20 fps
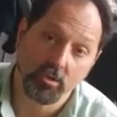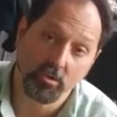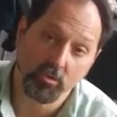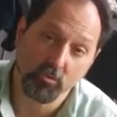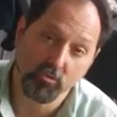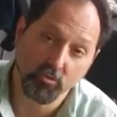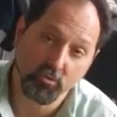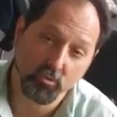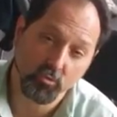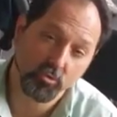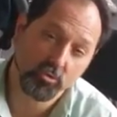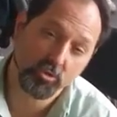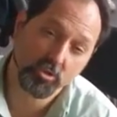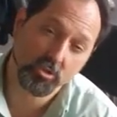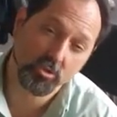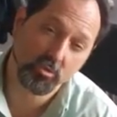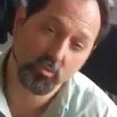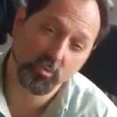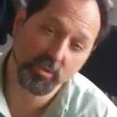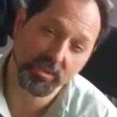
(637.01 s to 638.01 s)
The
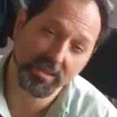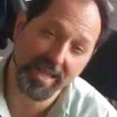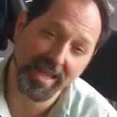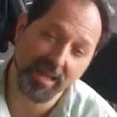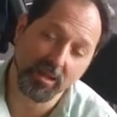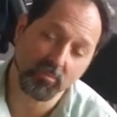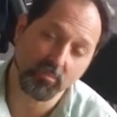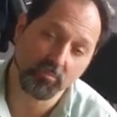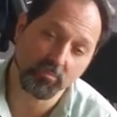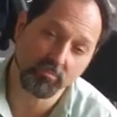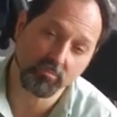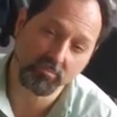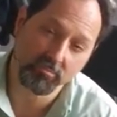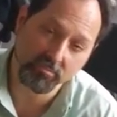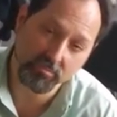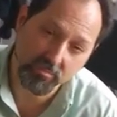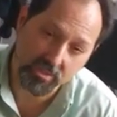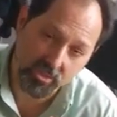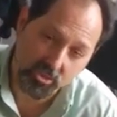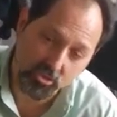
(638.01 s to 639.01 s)
fruits will help
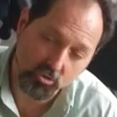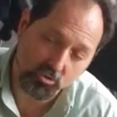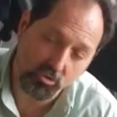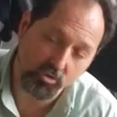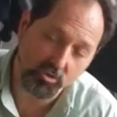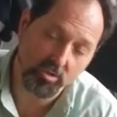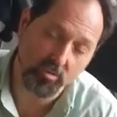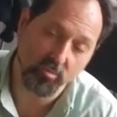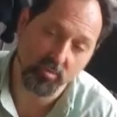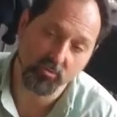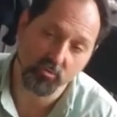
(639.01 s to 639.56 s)
destroy some